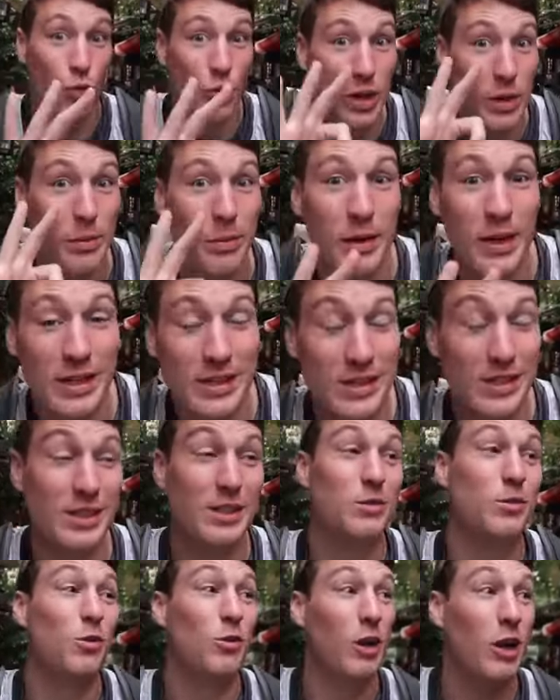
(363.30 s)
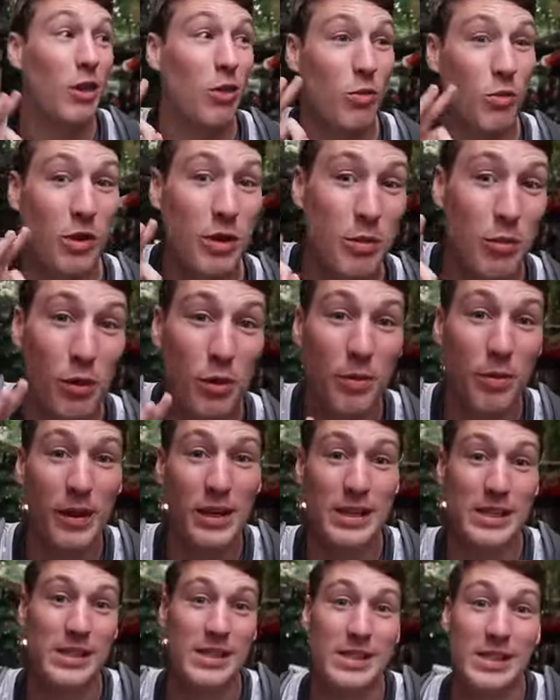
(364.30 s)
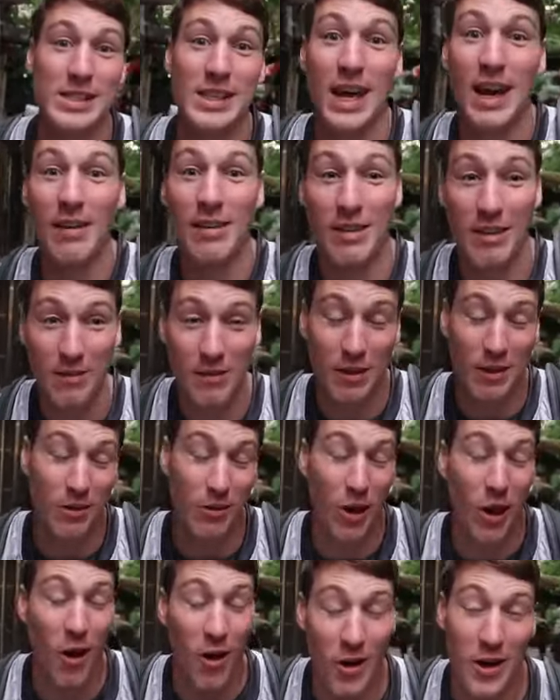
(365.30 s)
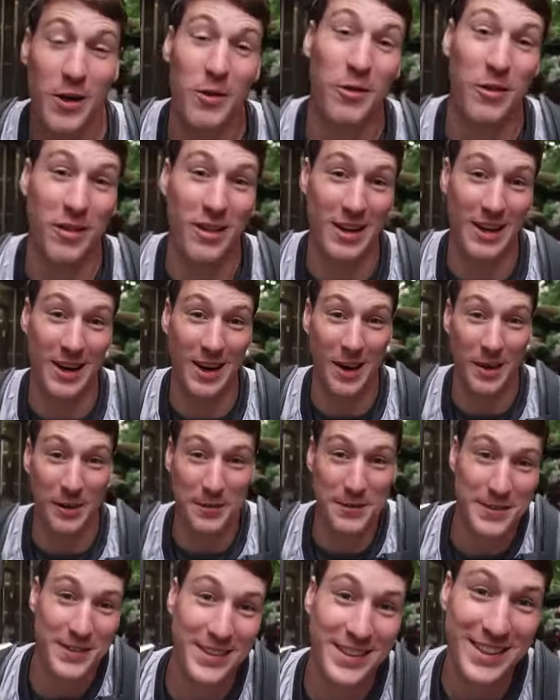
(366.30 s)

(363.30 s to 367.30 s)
3 places. Just we're going to 3 more places as if this already wasn't enough.